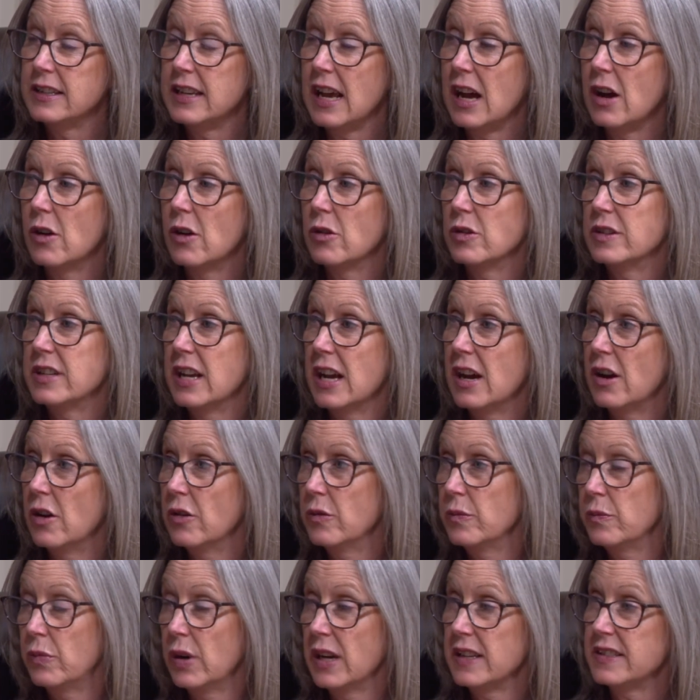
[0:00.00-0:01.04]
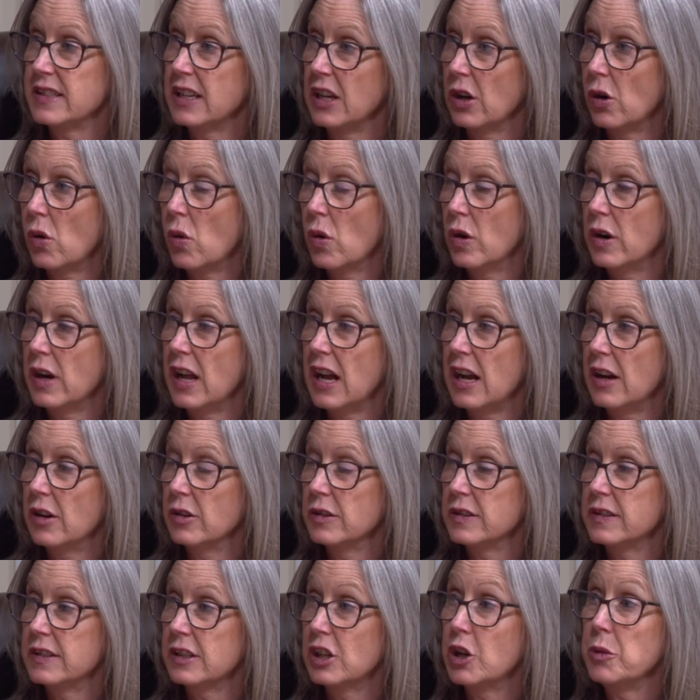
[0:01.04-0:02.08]
downtown Prescott
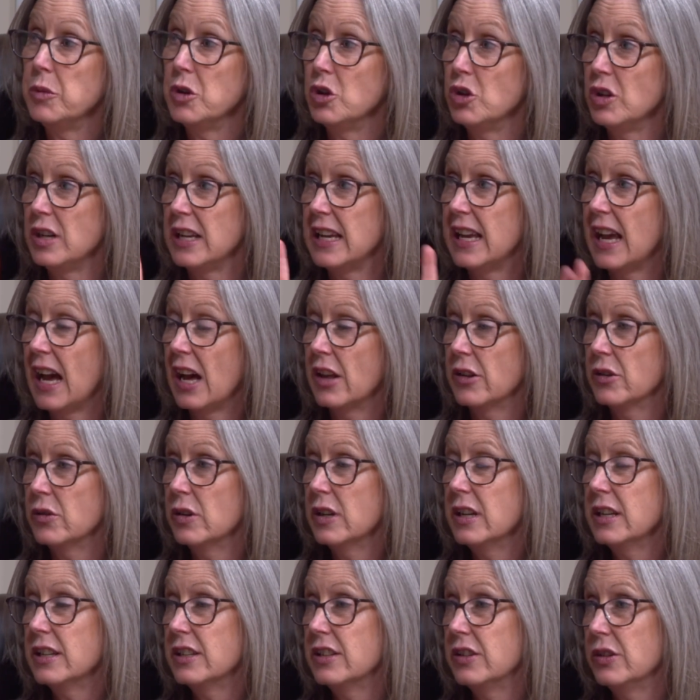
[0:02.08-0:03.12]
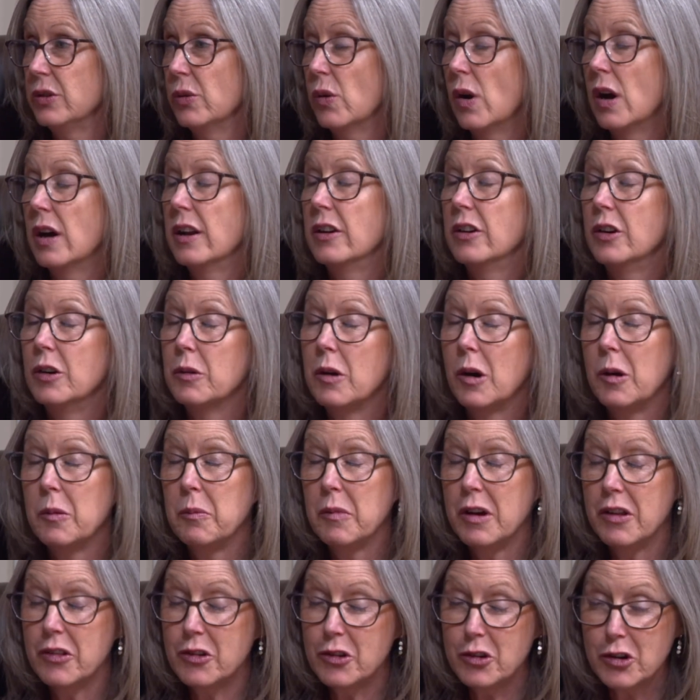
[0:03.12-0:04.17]
Courthouse community gathering to honor our
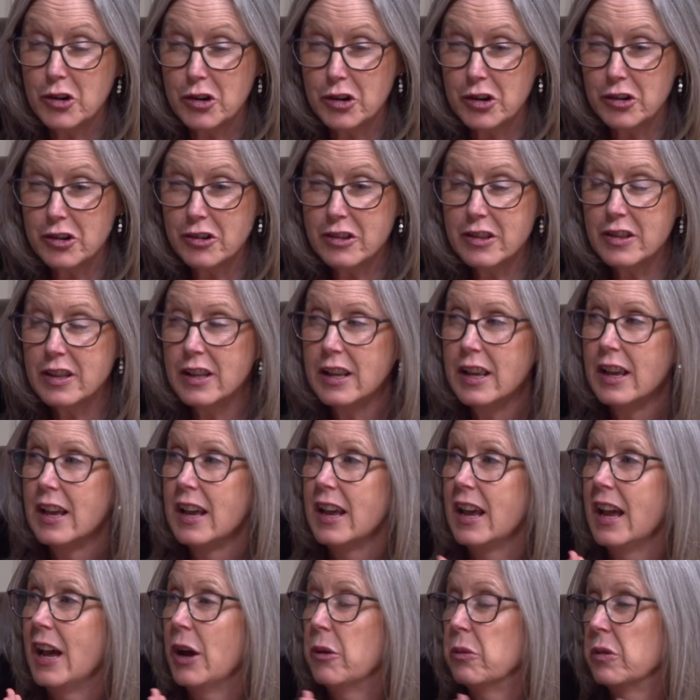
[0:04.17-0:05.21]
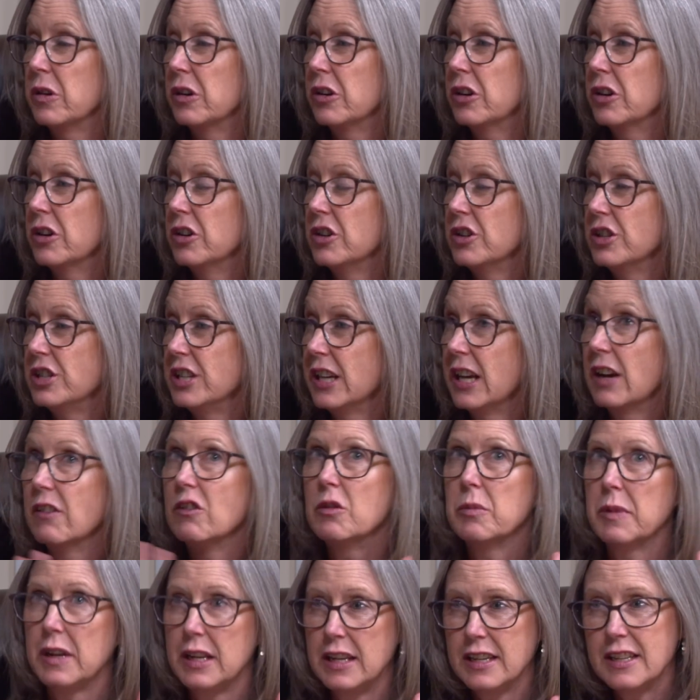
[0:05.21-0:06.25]
Mother Earth. And we're encouraging
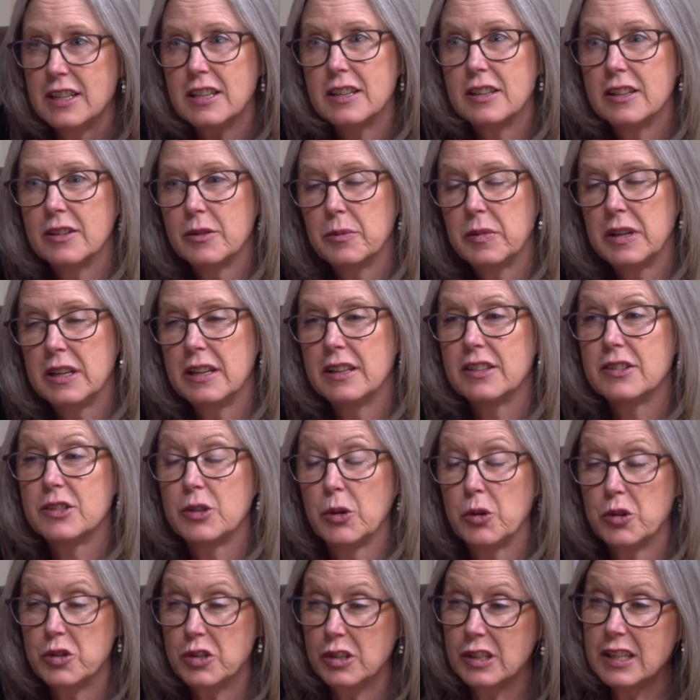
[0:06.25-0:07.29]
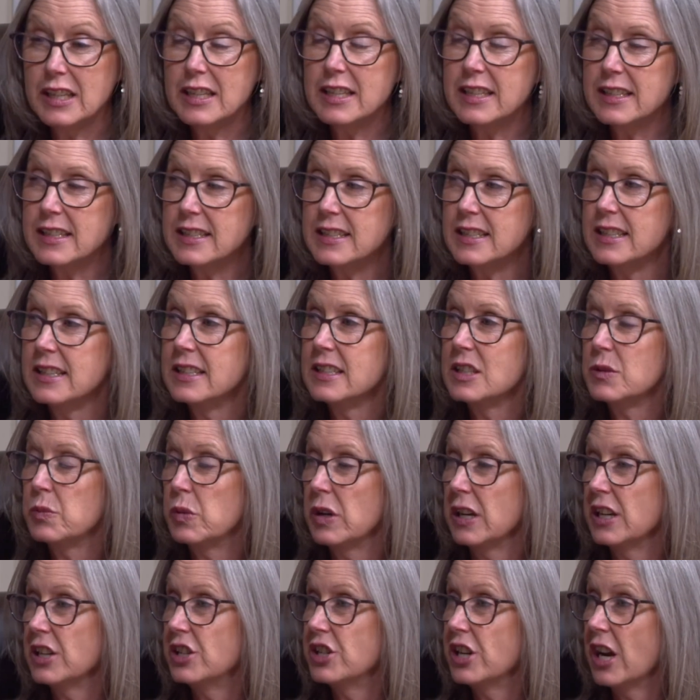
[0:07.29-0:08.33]
everybody to be socially distanced,
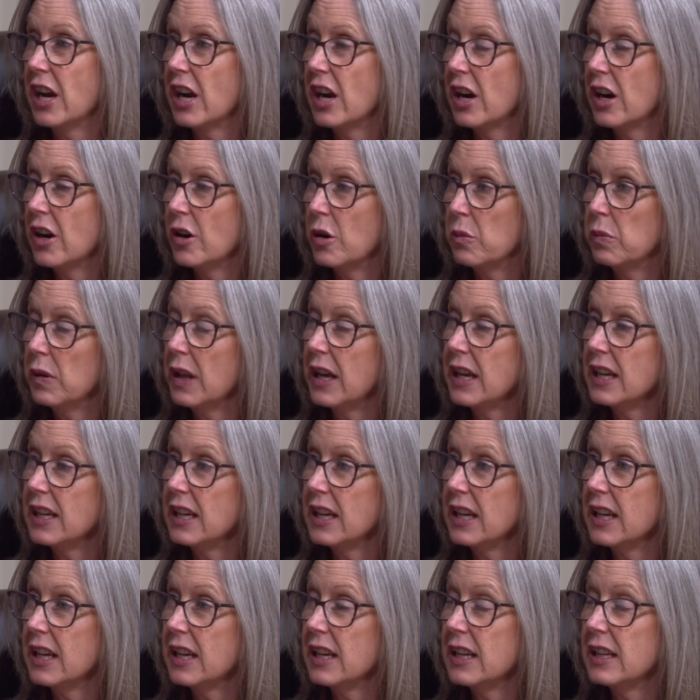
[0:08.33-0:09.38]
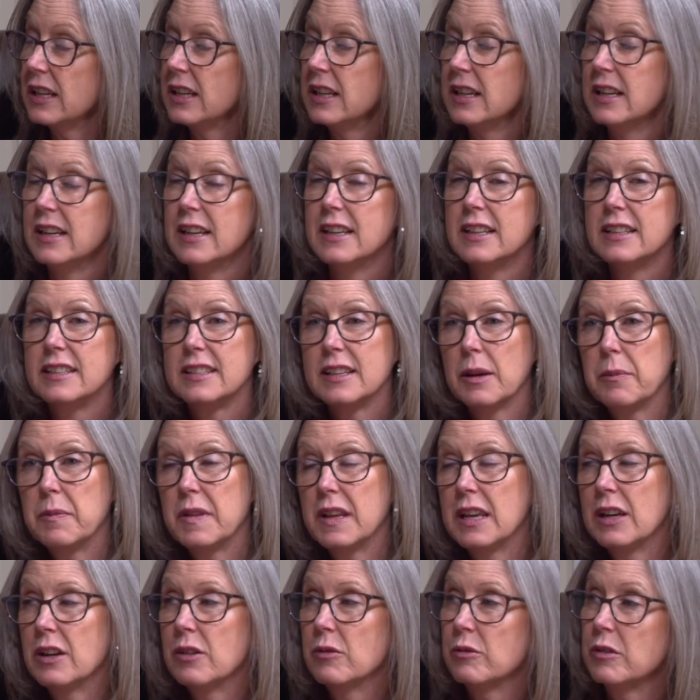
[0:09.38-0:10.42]
bring a chair, a blanket,
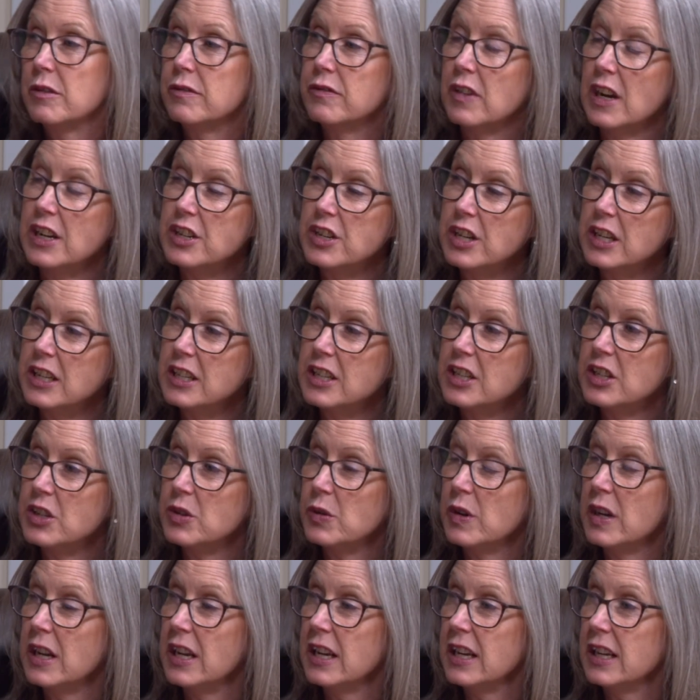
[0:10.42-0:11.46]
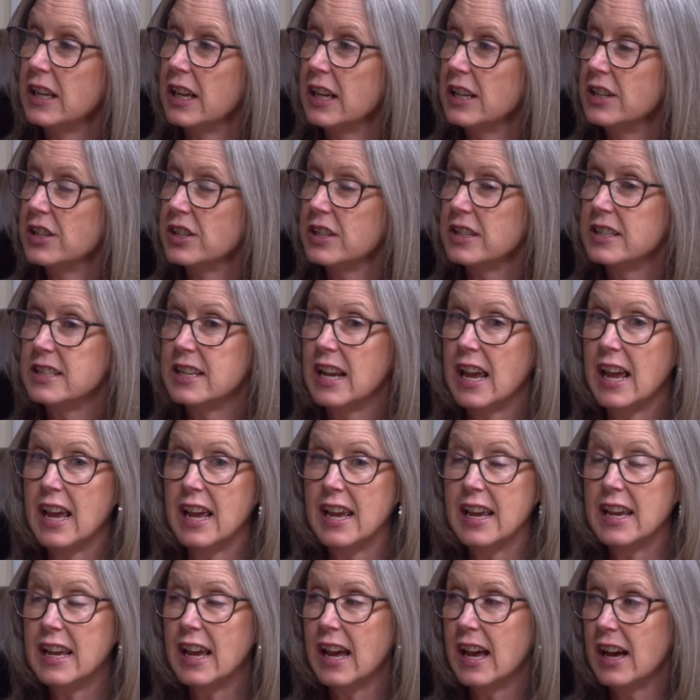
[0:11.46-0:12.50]
something refreshing to drink, and just
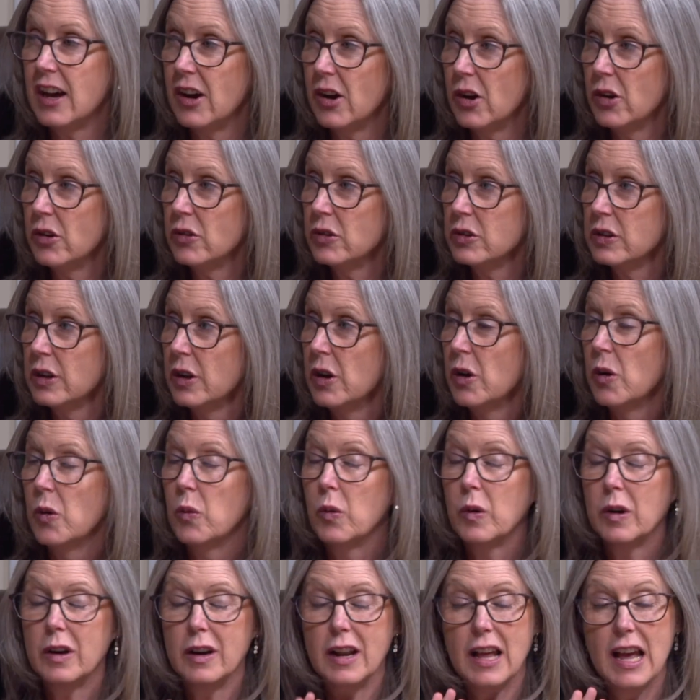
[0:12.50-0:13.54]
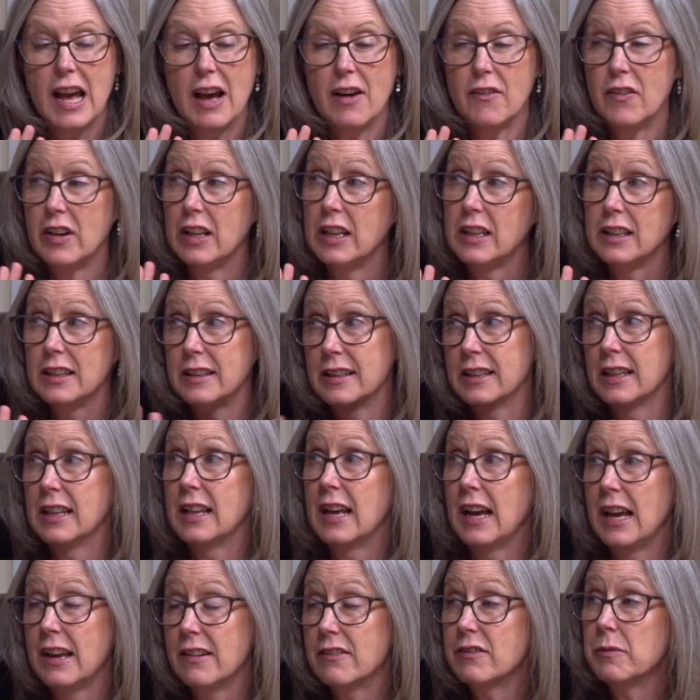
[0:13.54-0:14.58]
hang out. We're going to have a
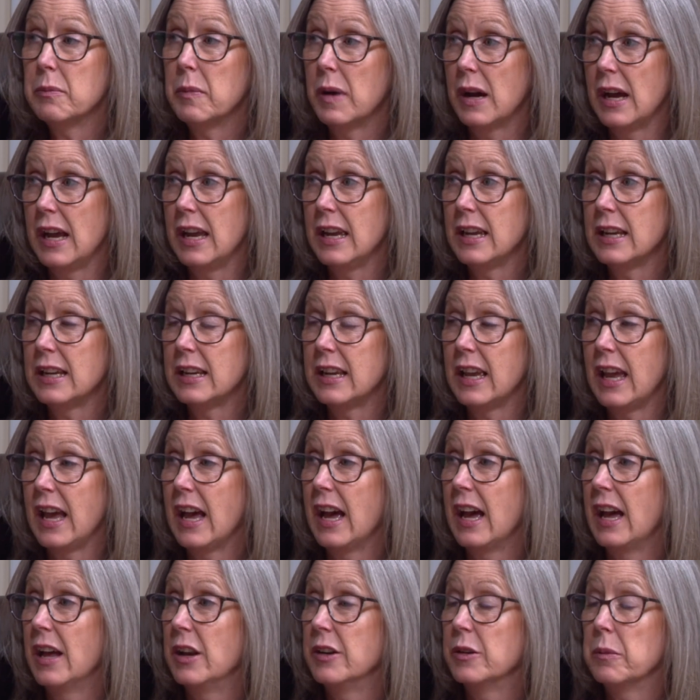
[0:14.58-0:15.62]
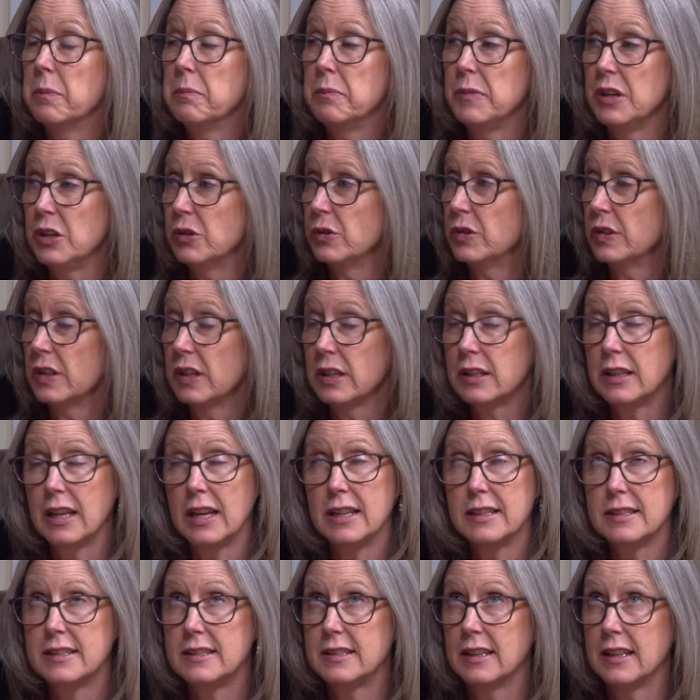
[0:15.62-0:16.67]
live mic and music.
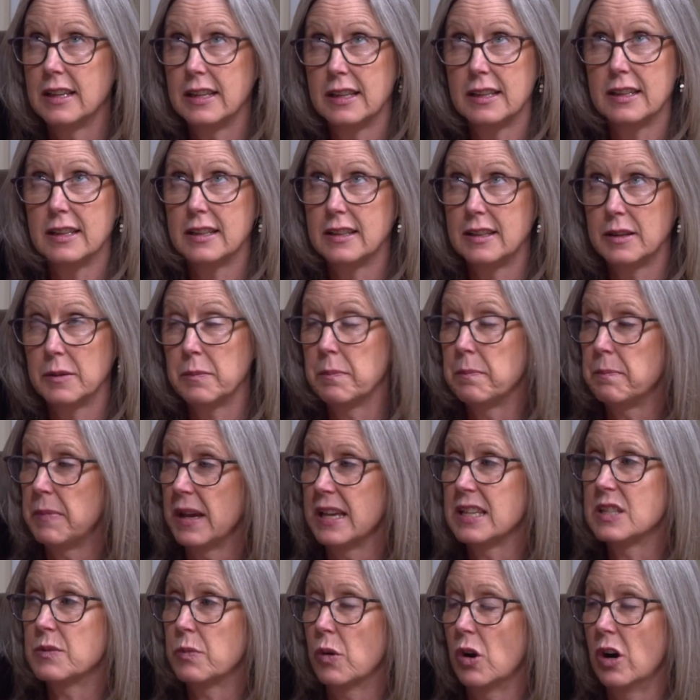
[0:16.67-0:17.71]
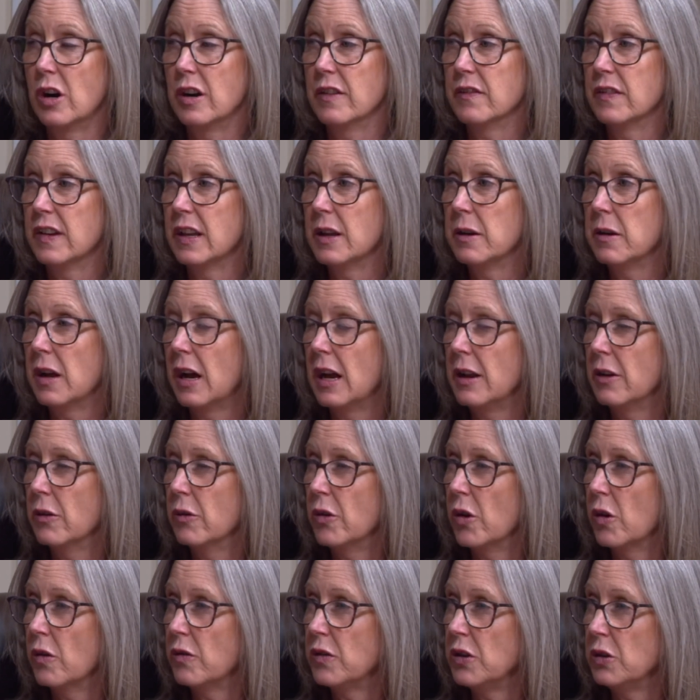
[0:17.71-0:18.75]
That's like the best part of it. I
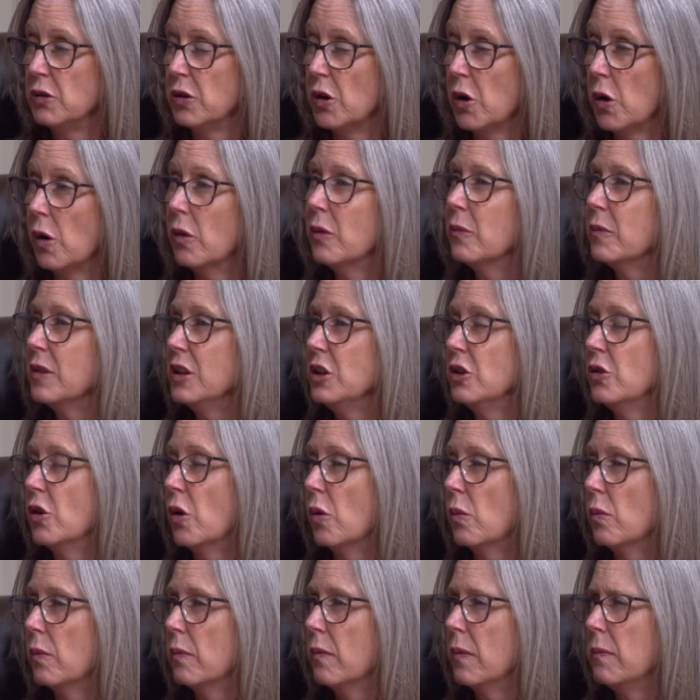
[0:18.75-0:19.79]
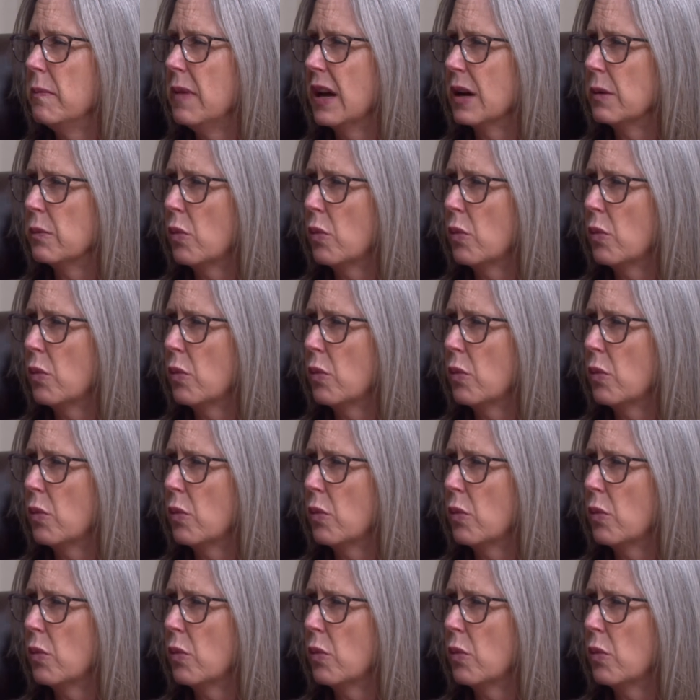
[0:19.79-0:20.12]
don't know if you know Meg